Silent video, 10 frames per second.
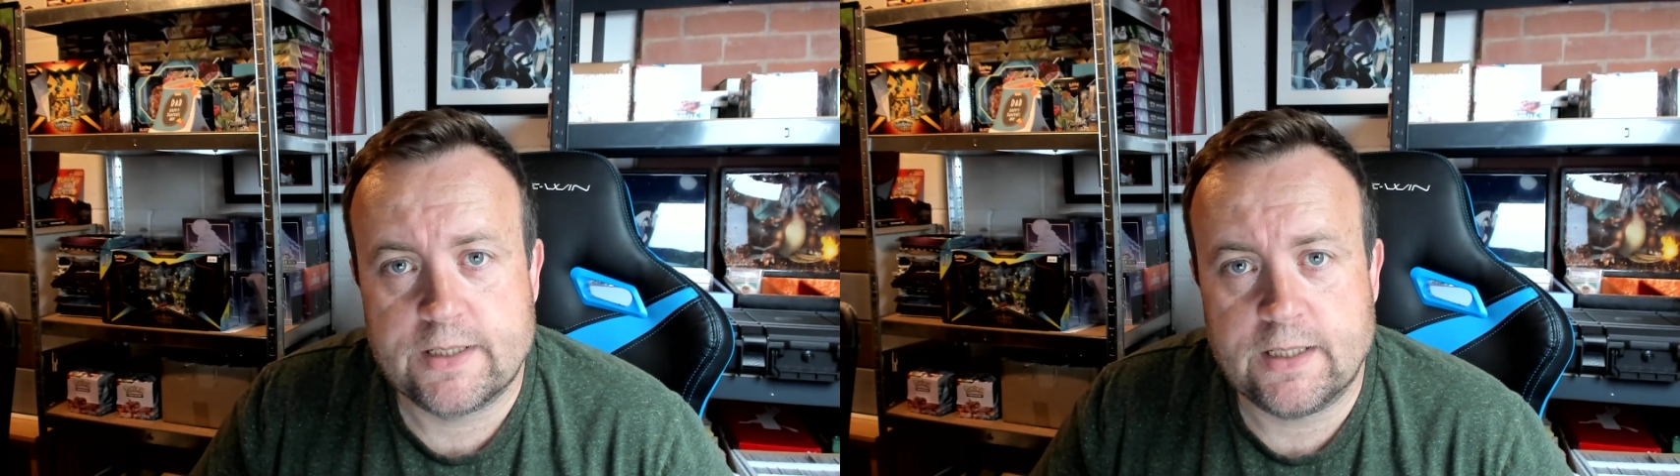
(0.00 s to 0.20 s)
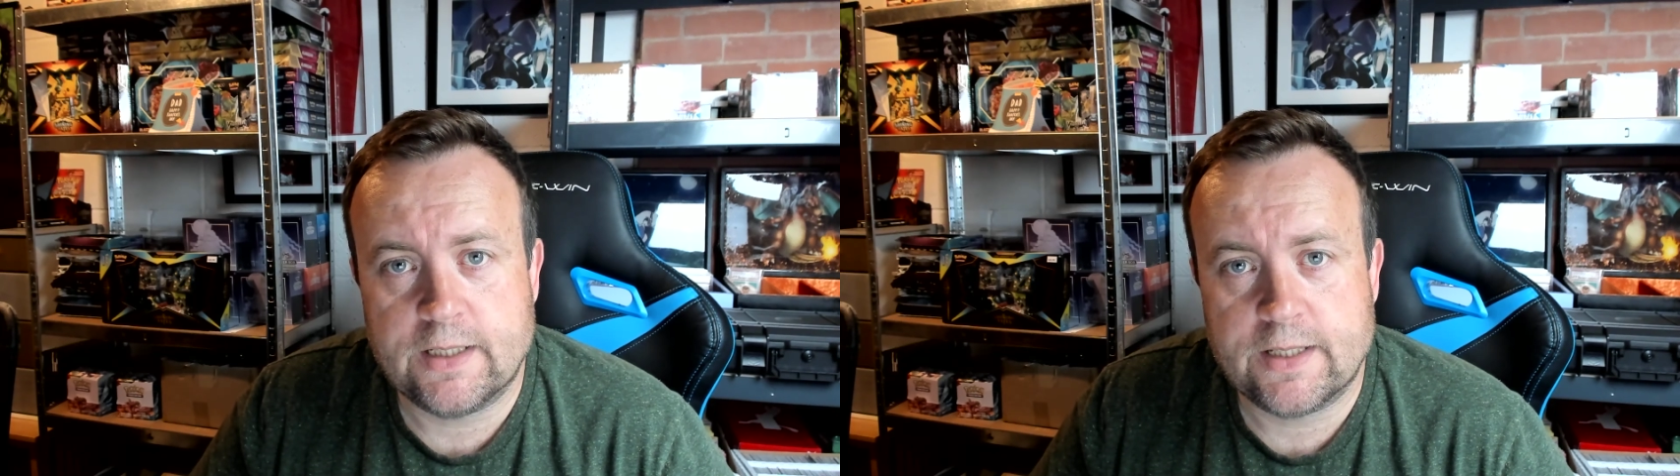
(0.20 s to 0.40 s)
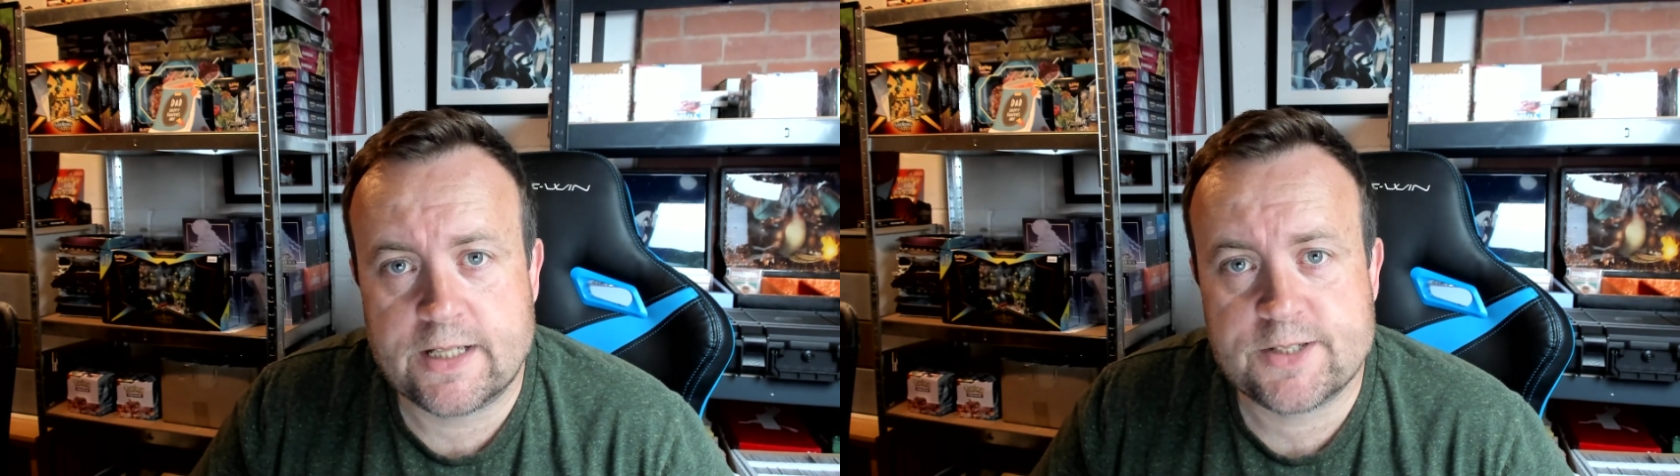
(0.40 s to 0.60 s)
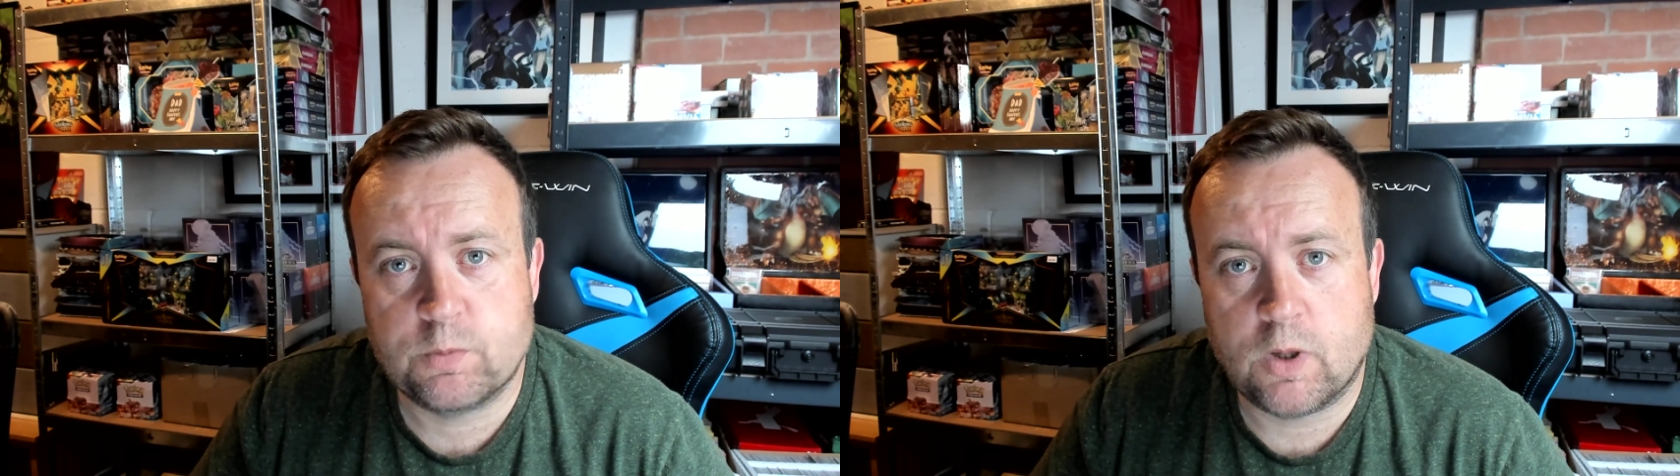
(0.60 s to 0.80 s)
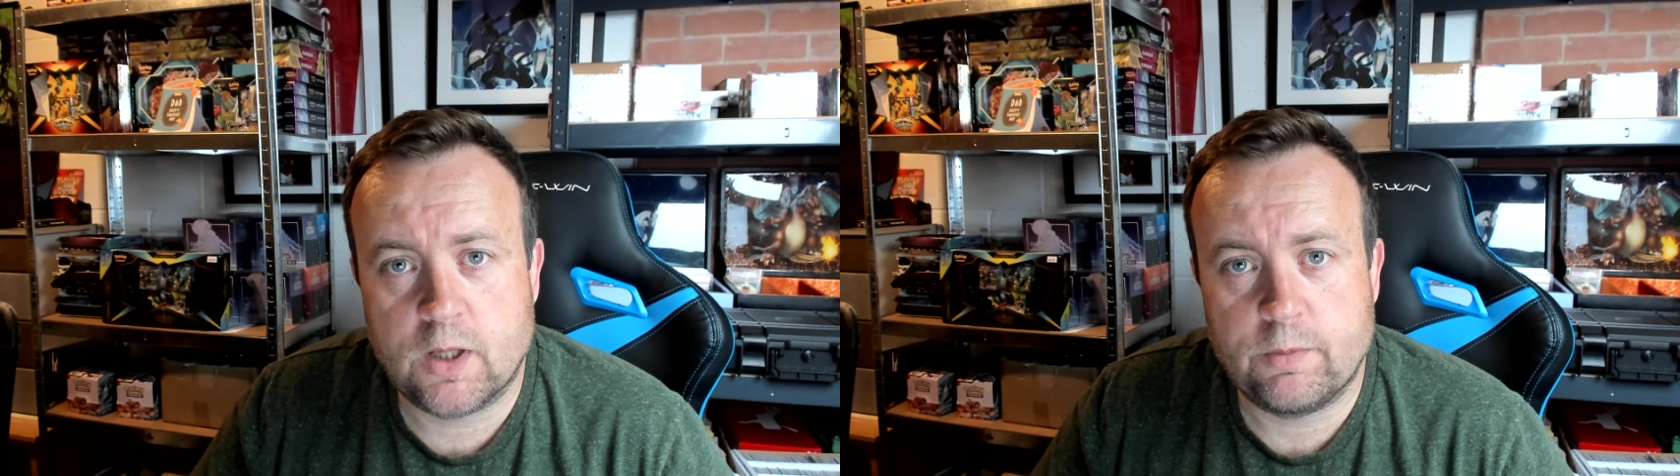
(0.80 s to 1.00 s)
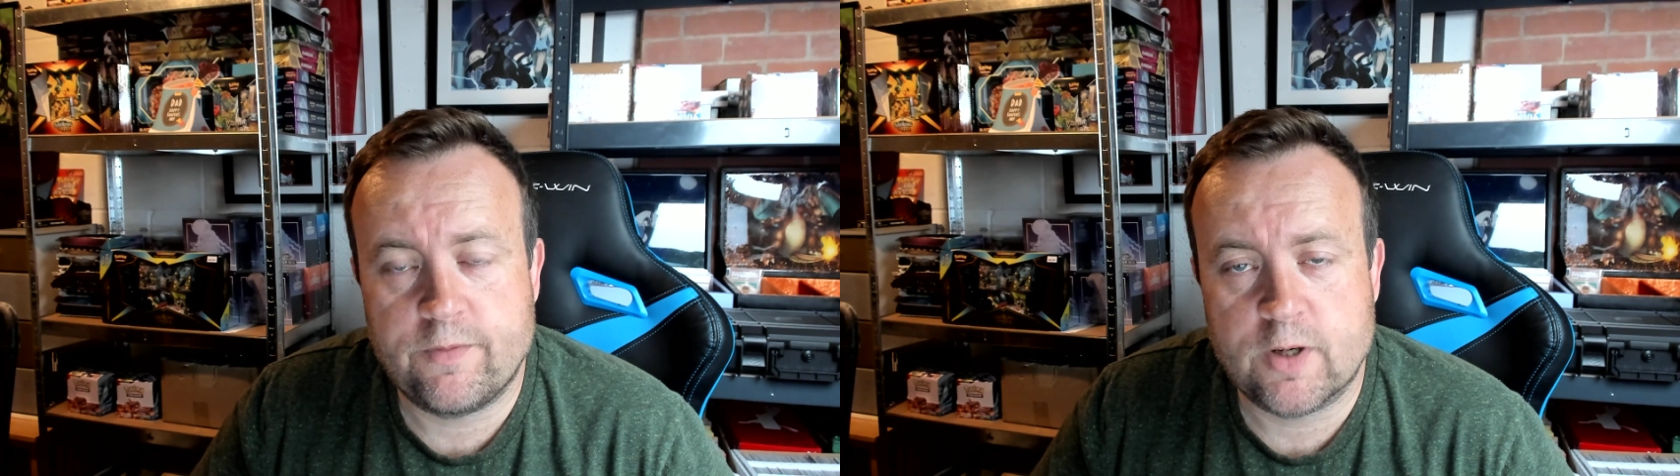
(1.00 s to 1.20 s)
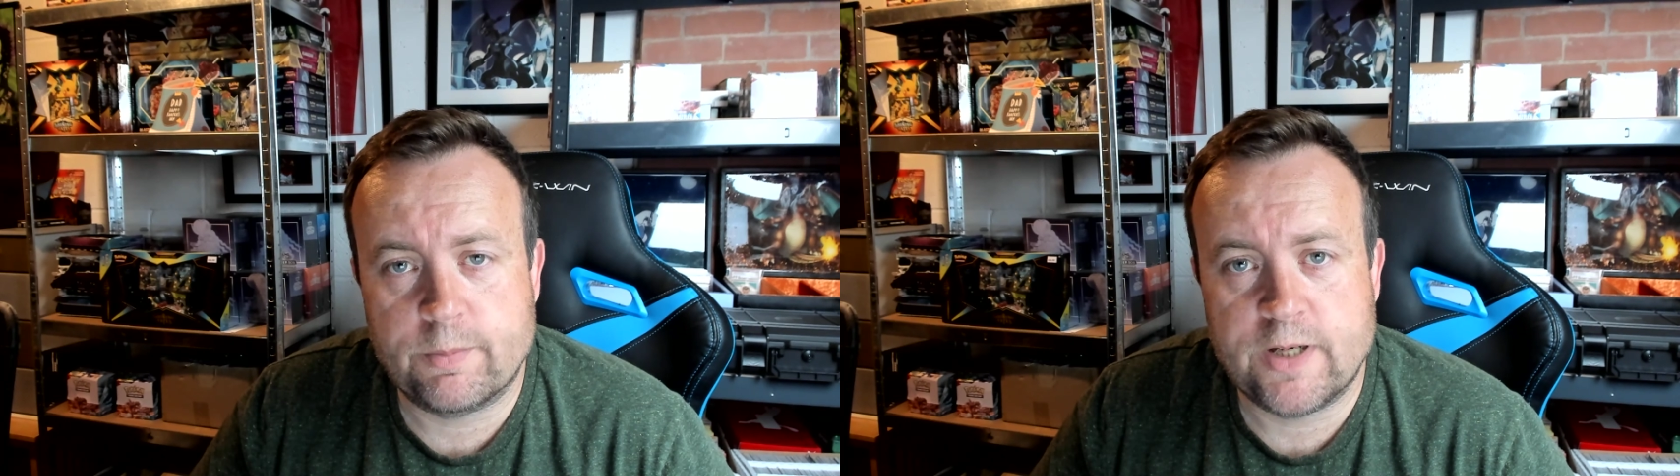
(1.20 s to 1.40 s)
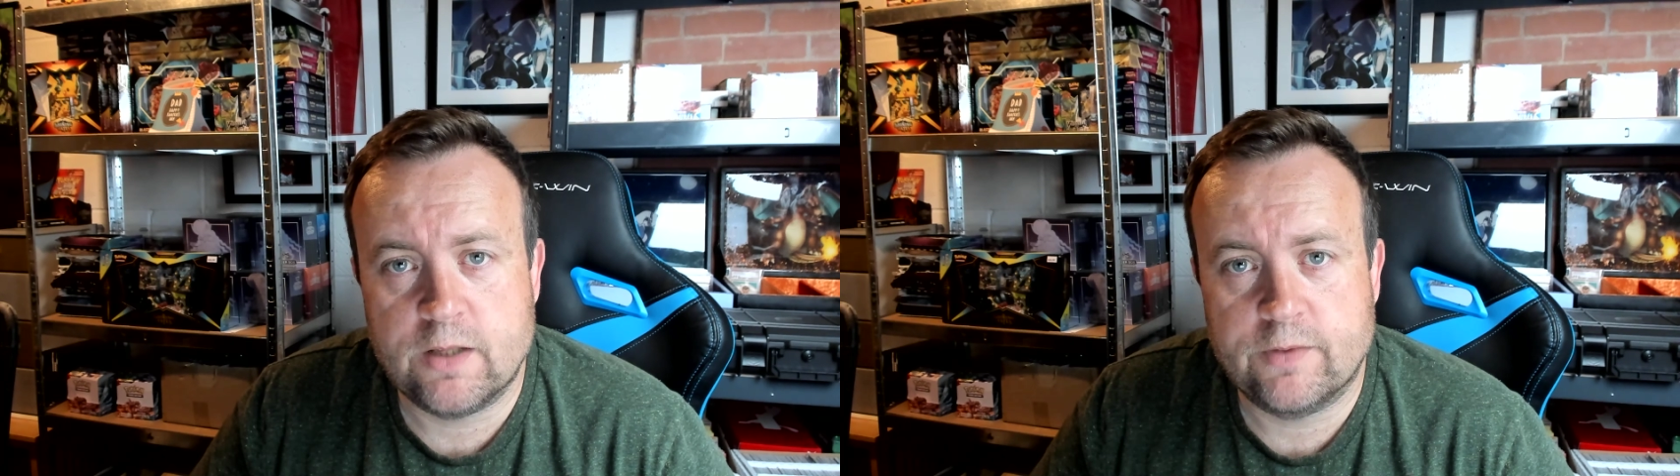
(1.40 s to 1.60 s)
That's why we've
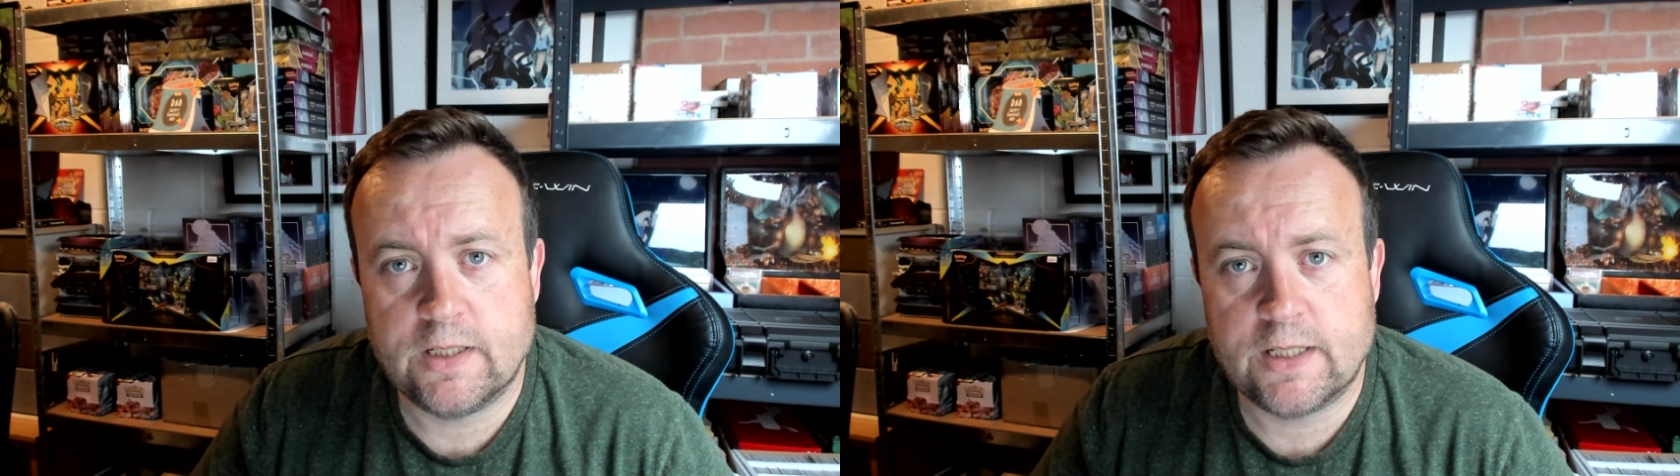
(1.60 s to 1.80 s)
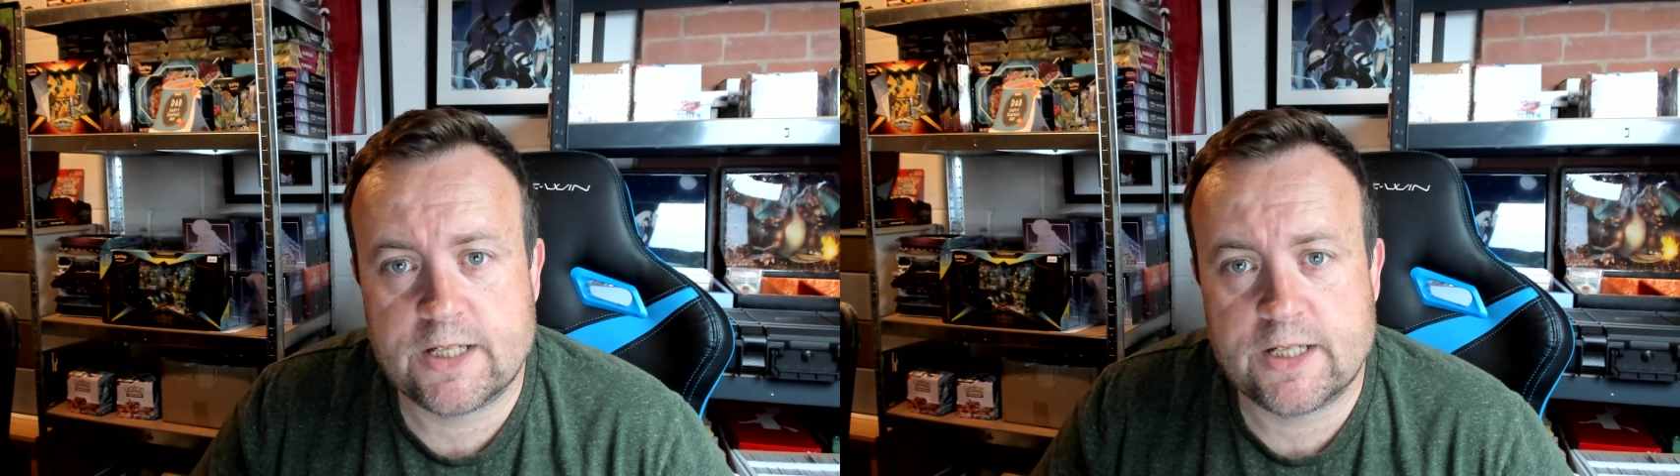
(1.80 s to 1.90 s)
not been over there,